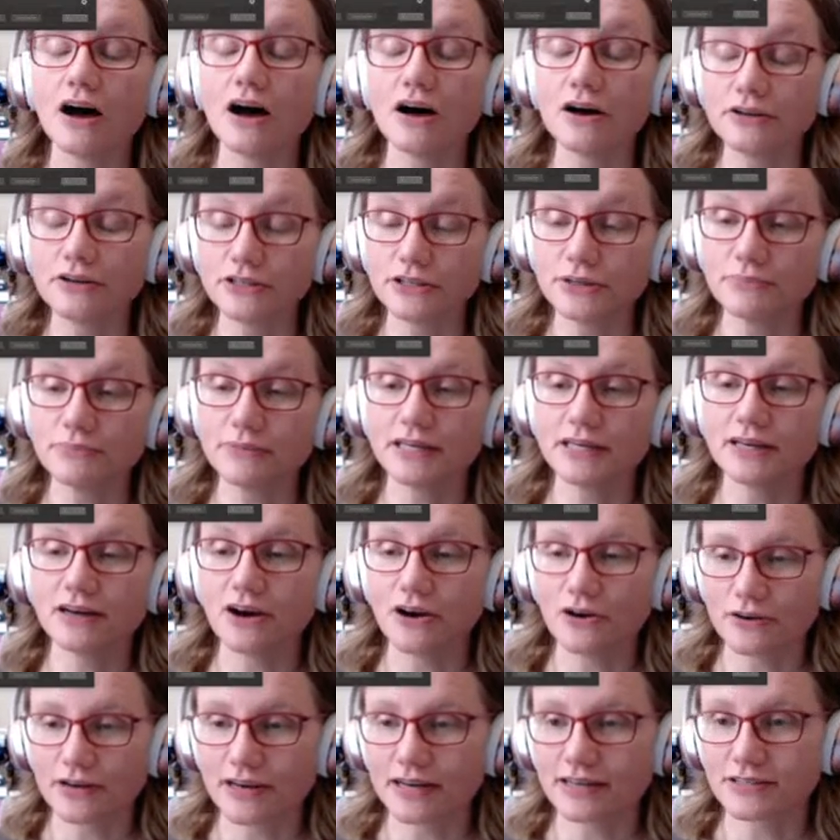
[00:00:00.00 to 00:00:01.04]
Oh, you mean,
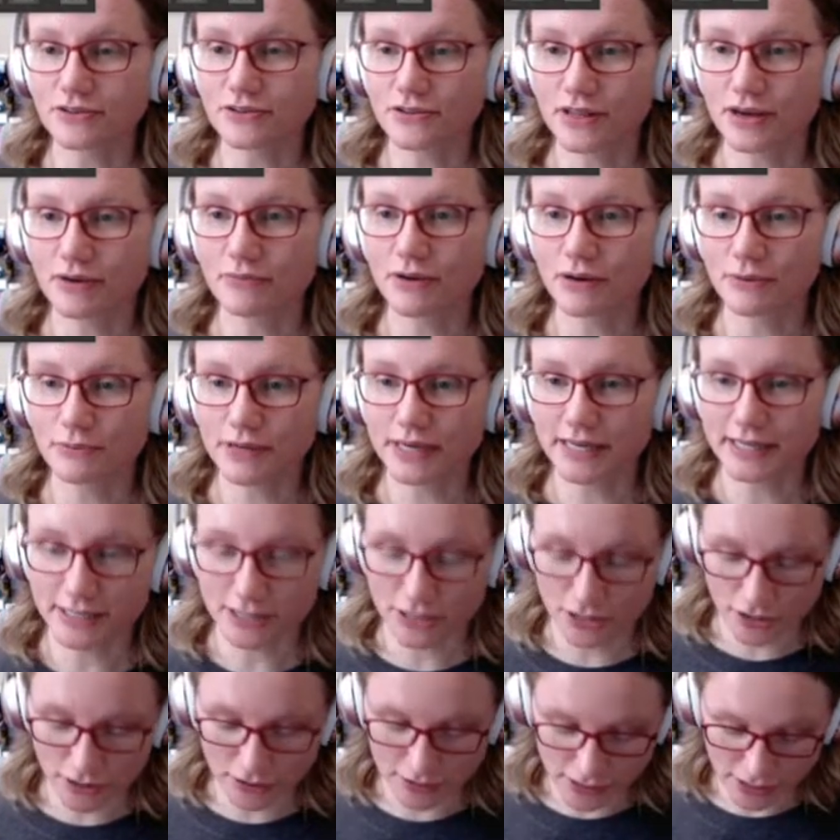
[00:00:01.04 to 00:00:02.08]
okay, so that way we can
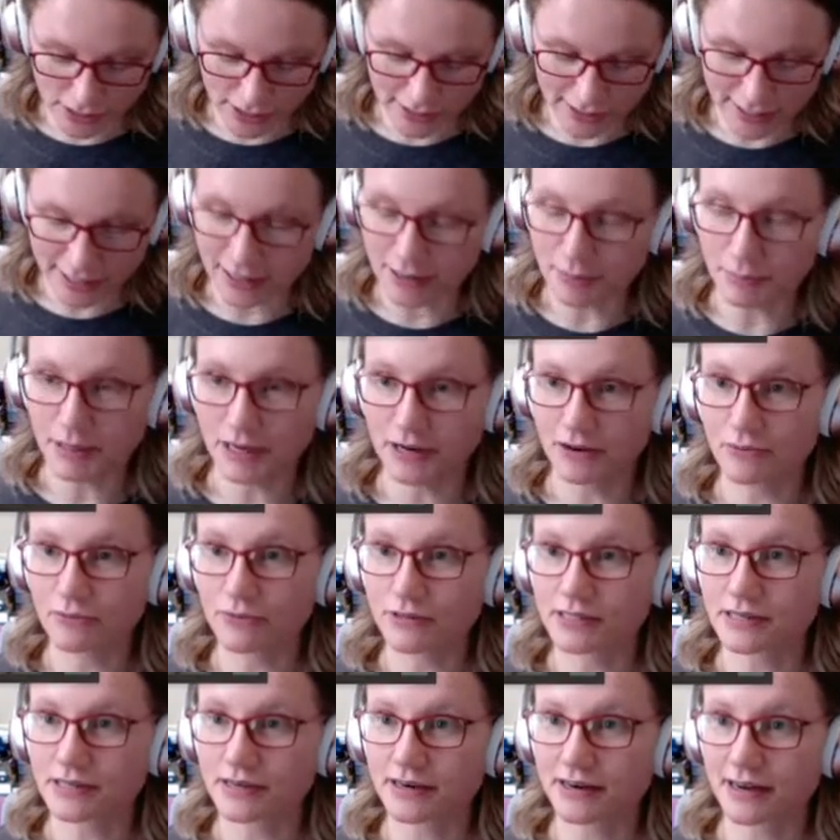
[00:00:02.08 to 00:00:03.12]
start talking about
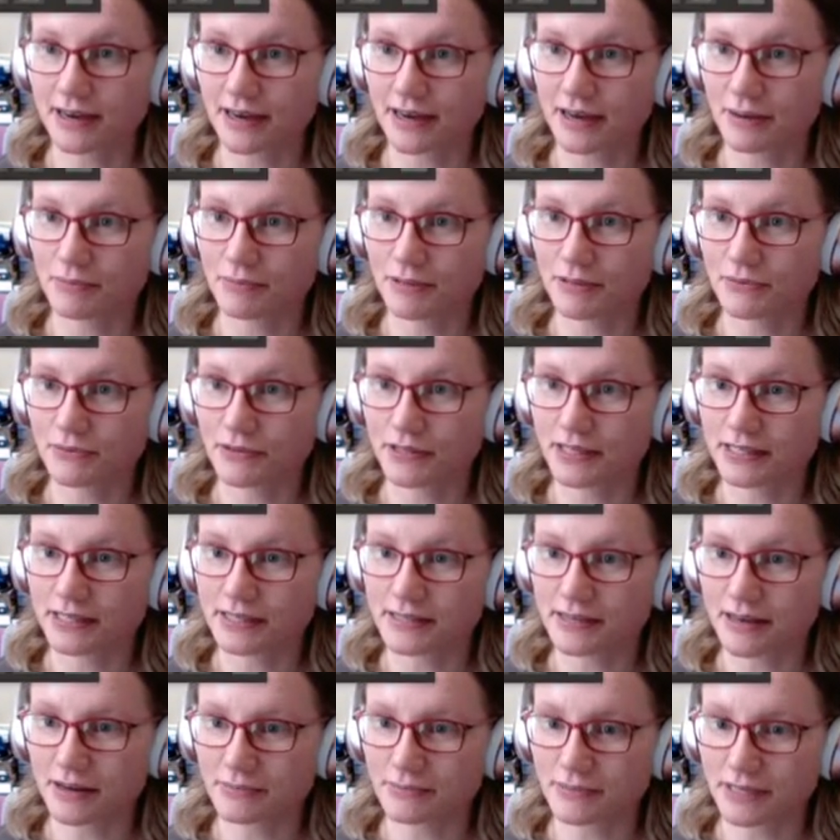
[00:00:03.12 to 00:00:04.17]
what's going to happen when
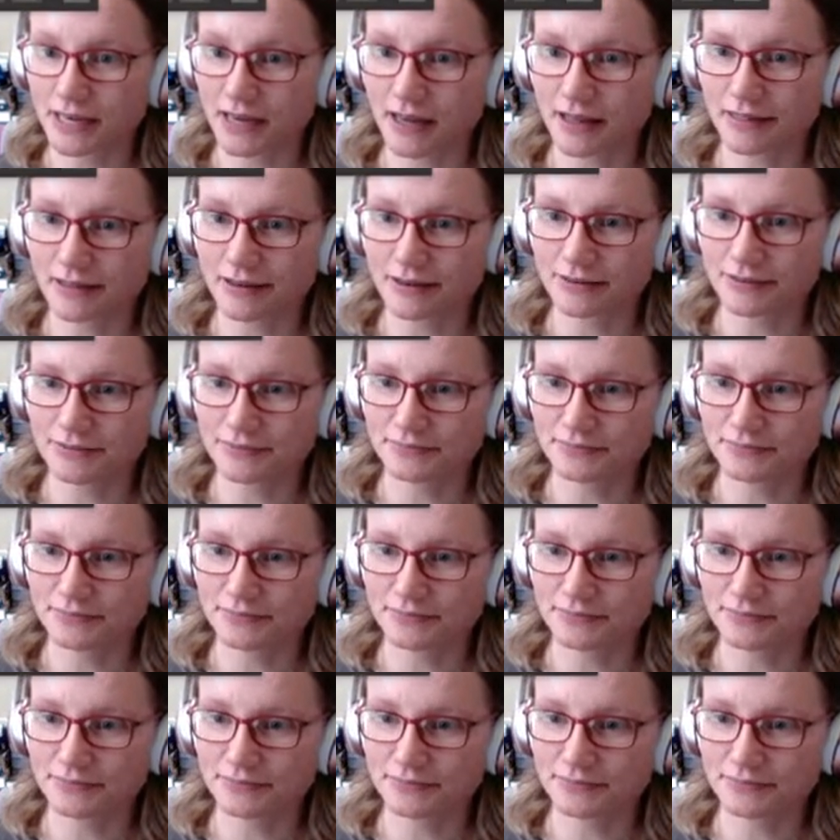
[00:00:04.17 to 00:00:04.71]
these come together.